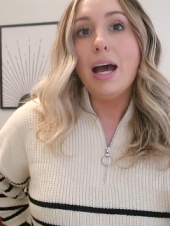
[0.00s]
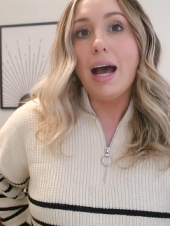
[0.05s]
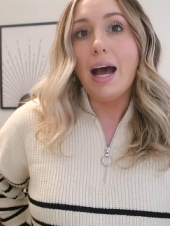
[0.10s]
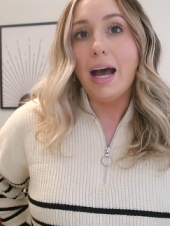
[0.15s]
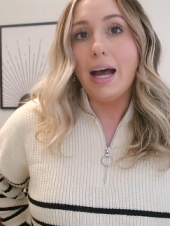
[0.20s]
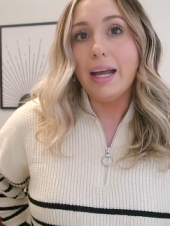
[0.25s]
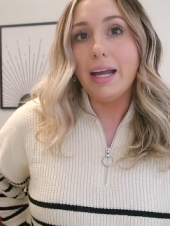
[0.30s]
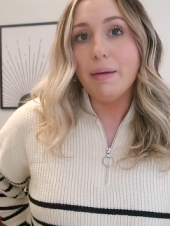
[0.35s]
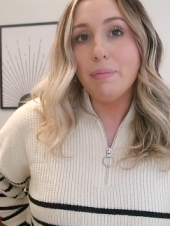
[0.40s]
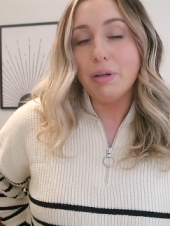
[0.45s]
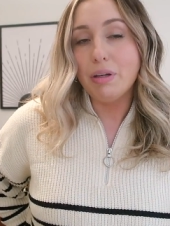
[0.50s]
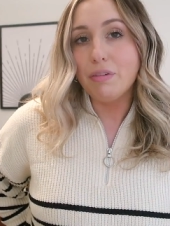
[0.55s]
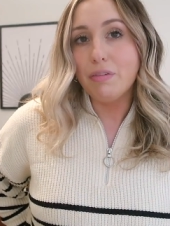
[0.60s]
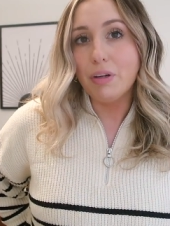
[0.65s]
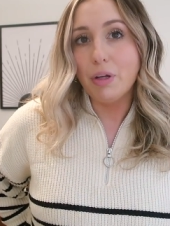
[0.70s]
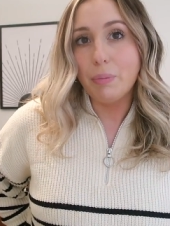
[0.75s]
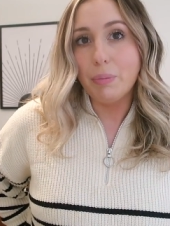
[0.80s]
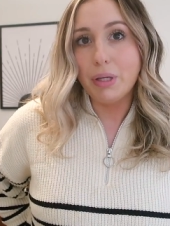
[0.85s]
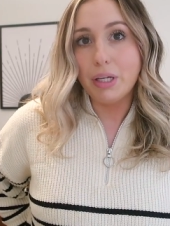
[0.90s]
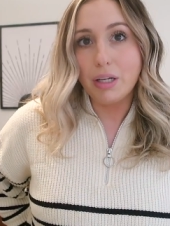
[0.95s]
I have been
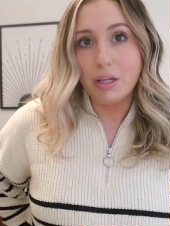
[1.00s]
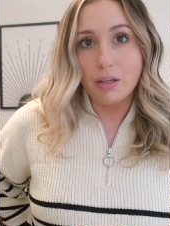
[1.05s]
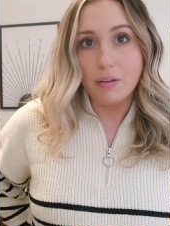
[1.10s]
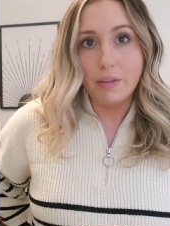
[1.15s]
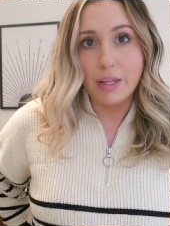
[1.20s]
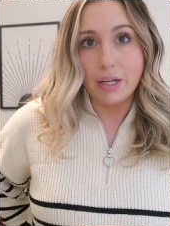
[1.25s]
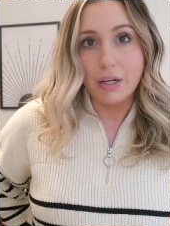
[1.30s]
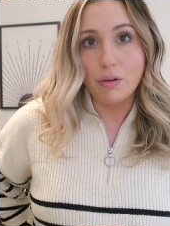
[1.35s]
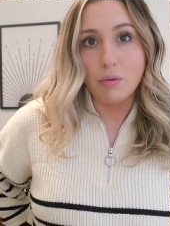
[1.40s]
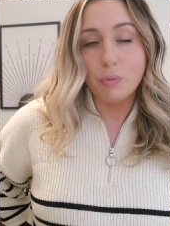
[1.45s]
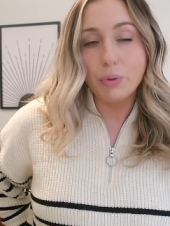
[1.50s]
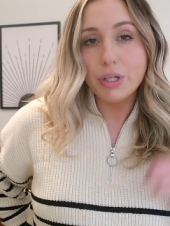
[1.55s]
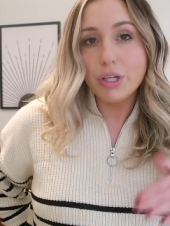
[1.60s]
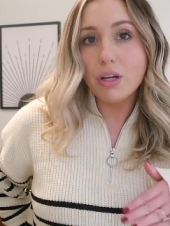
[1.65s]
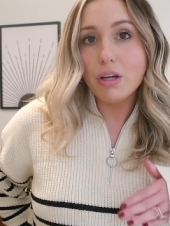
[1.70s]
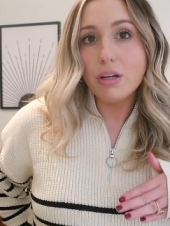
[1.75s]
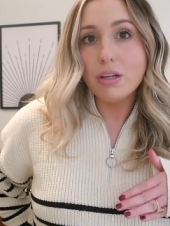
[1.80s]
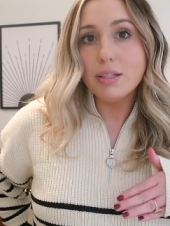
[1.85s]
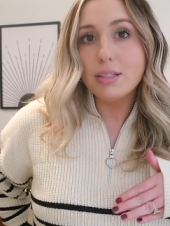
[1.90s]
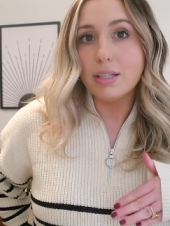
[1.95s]
filming like
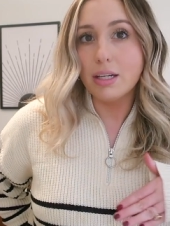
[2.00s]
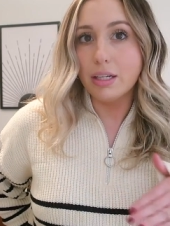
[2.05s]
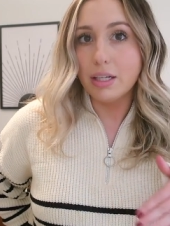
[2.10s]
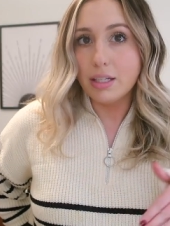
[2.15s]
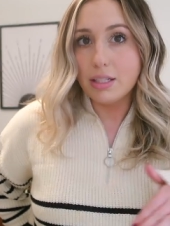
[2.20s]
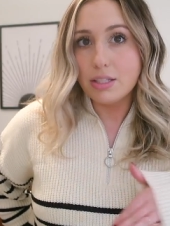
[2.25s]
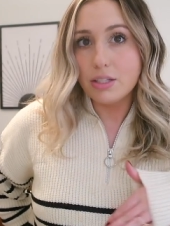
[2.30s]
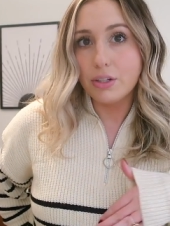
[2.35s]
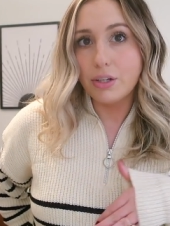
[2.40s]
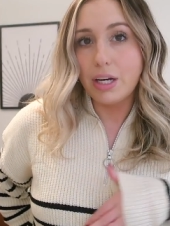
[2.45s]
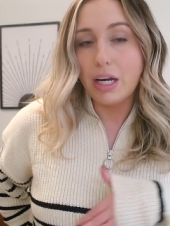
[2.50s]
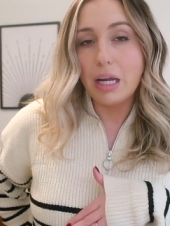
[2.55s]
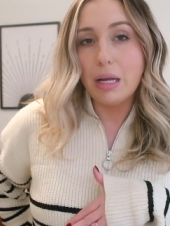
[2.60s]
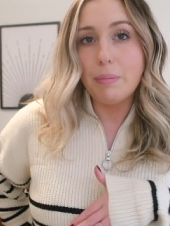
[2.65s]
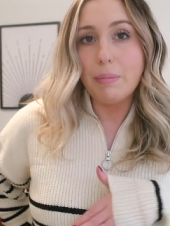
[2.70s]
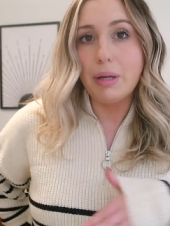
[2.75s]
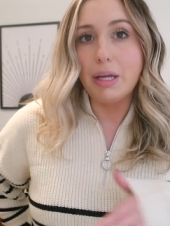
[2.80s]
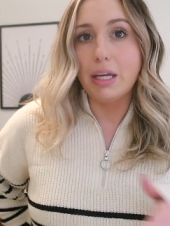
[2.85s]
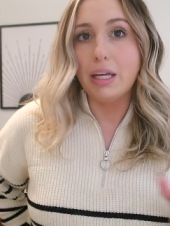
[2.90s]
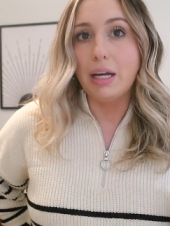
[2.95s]
reels on
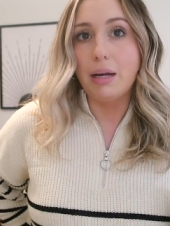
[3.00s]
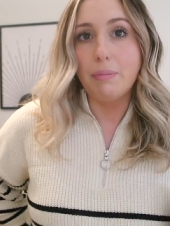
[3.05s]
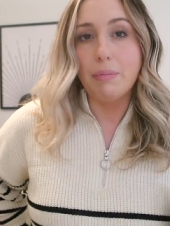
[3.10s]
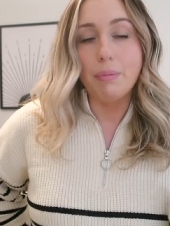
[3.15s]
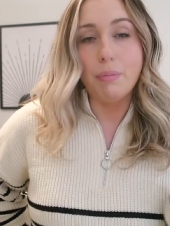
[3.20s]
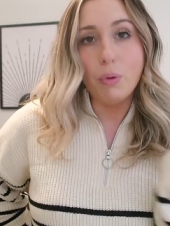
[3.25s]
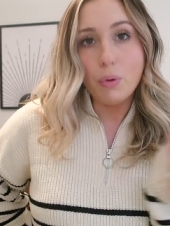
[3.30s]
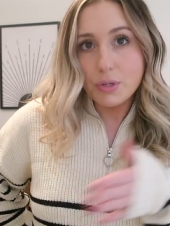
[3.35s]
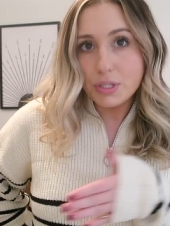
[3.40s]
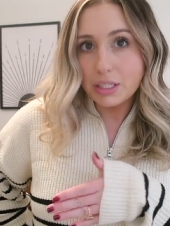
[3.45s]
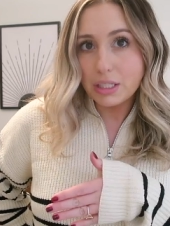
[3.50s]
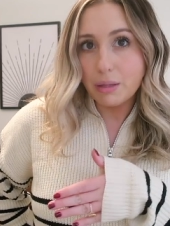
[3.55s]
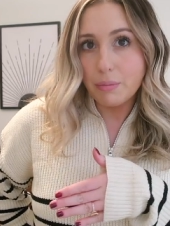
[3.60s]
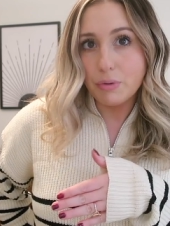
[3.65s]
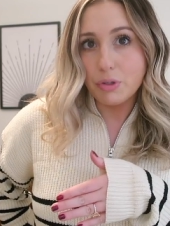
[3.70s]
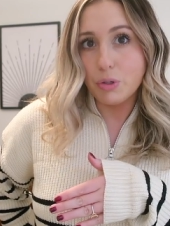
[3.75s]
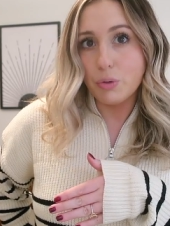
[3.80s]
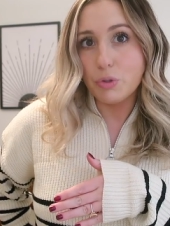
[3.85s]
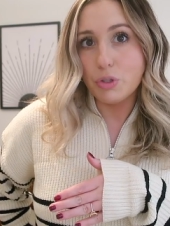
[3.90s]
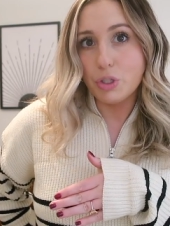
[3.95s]
Instagram and I've been posting them
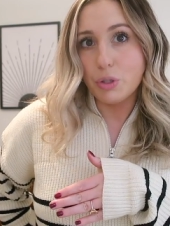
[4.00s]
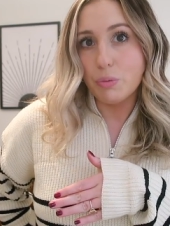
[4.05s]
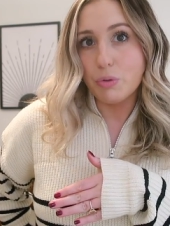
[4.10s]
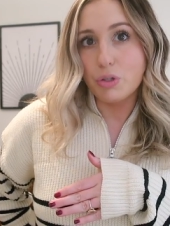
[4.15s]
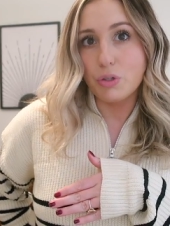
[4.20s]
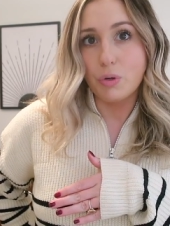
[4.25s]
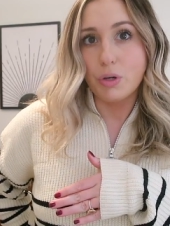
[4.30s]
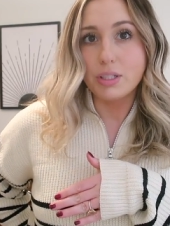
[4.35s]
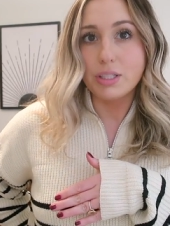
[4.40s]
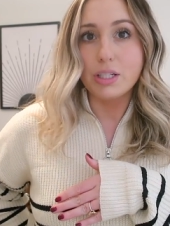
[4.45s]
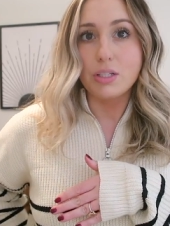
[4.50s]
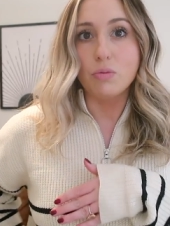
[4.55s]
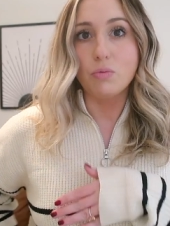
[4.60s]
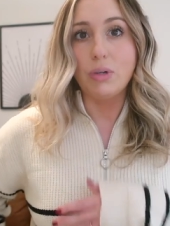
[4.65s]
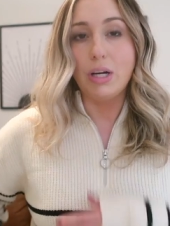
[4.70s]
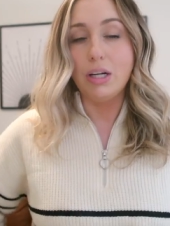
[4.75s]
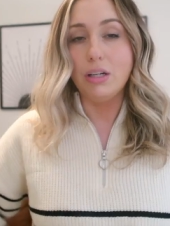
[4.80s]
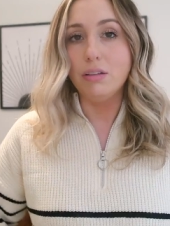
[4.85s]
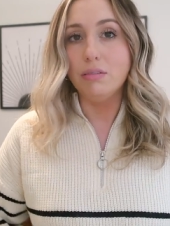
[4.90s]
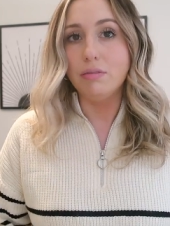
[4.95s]
YouTube shorts as
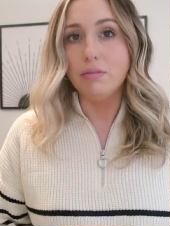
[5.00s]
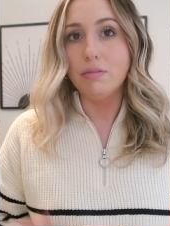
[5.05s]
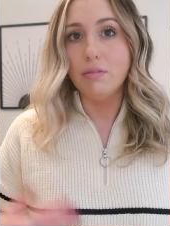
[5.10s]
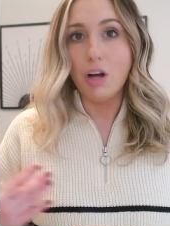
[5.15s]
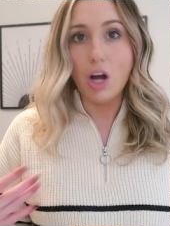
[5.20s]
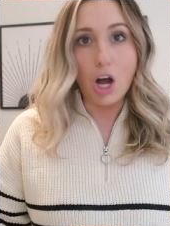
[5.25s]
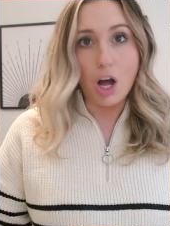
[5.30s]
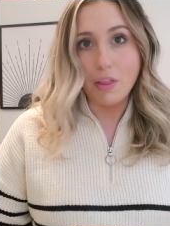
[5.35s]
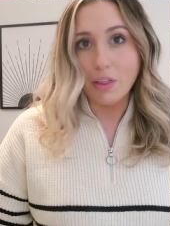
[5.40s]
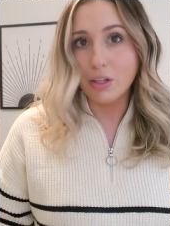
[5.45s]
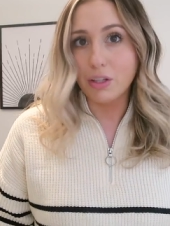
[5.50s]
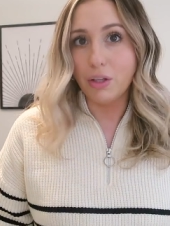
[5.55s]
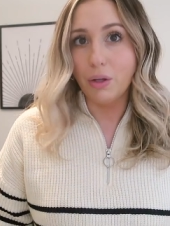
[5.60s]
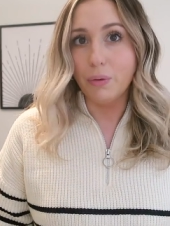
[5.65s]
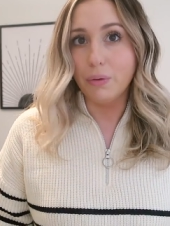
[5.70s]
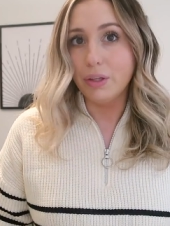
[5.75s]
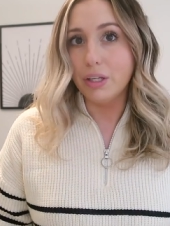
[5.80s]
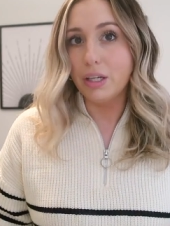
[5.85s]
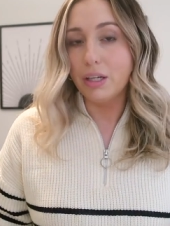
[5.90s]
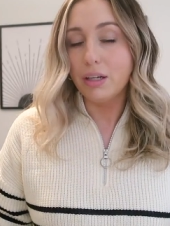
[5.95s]
well of all the
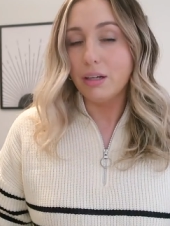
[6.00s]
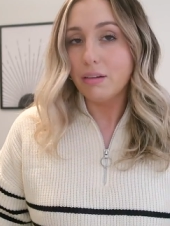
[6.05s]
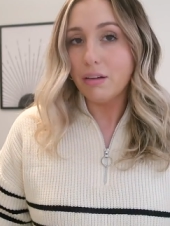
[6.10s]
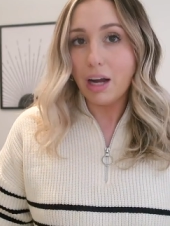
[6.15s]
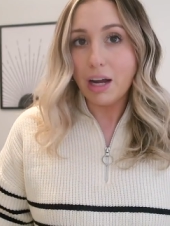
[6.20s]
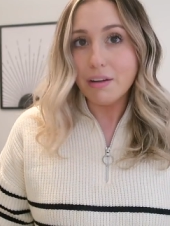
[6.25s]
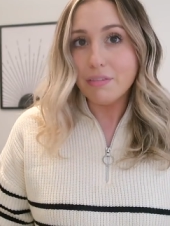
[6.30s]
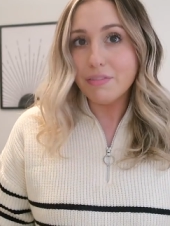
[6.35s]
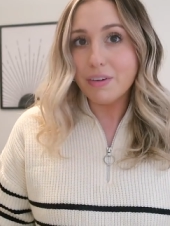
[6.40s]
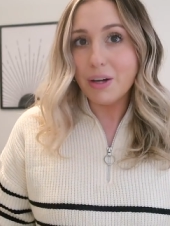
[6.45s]
clothing I